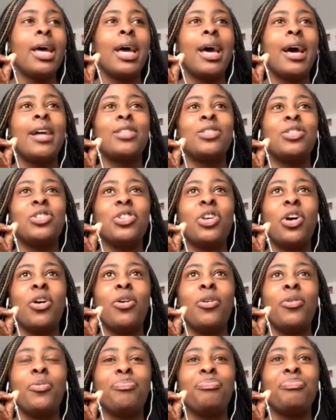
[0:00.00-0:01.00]
And
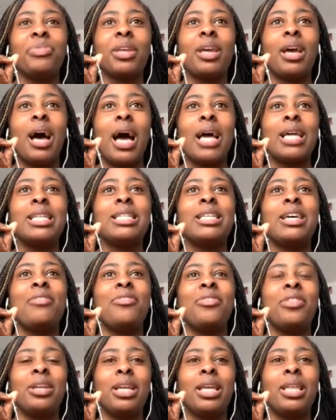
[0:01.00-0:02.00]
so I
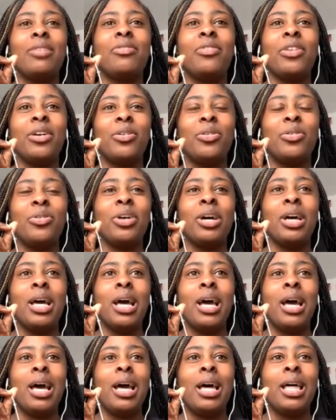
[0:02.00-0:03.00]
definitely feel
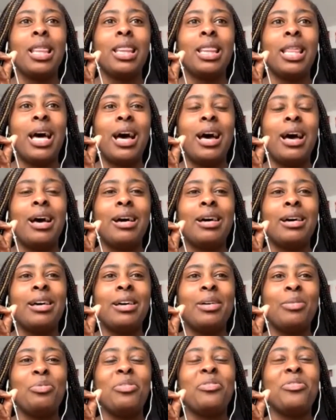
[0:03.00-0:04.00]
that
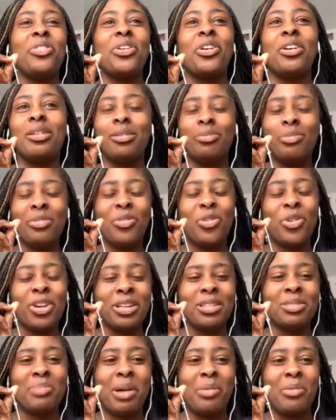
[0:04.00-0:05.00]
with God
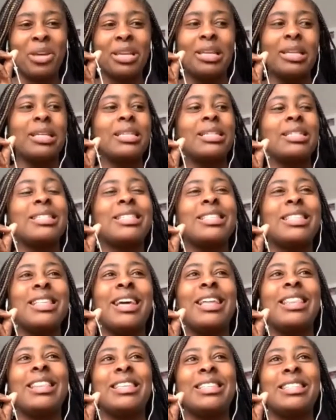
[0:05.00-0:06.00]
as my witness,
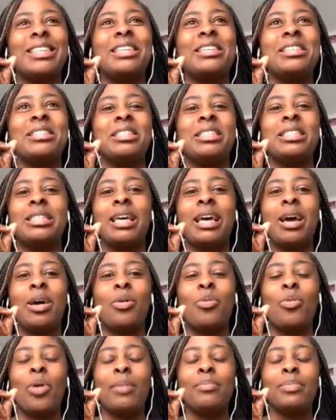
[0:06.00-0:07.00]
that this is
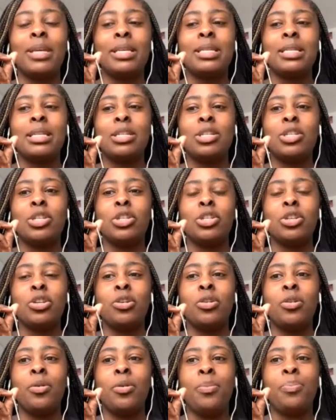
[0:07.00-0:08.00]
what I'm destined to
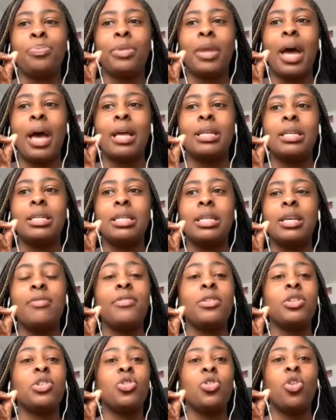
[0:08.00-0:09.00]
do. And if
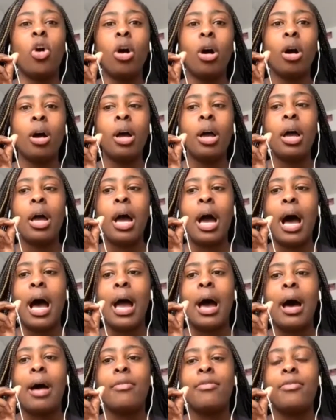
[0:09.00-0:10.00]
it's not, I
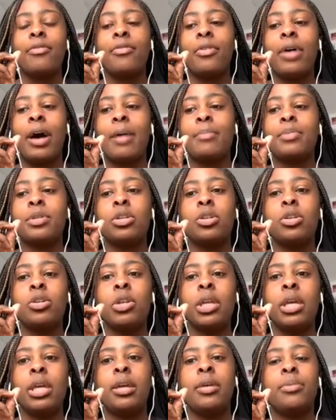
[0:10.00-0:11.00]
have
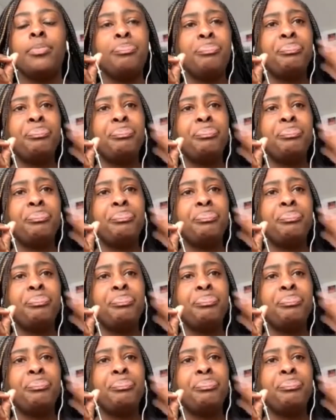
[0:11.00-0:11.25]
absolutely